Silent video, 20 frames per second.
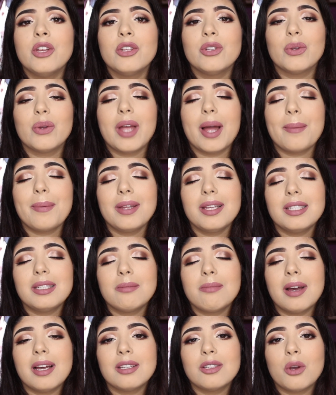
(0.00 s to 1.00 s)
So yeah,
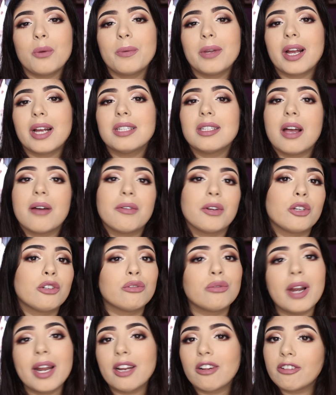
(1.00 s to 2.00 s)
Bellissimas, hope you guys have a
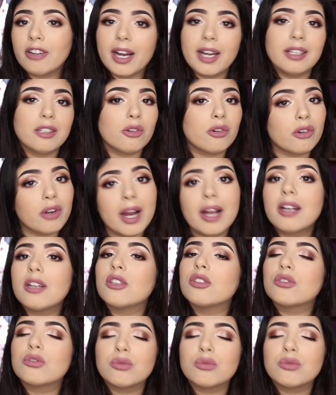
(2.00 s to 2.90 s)
great, great, great,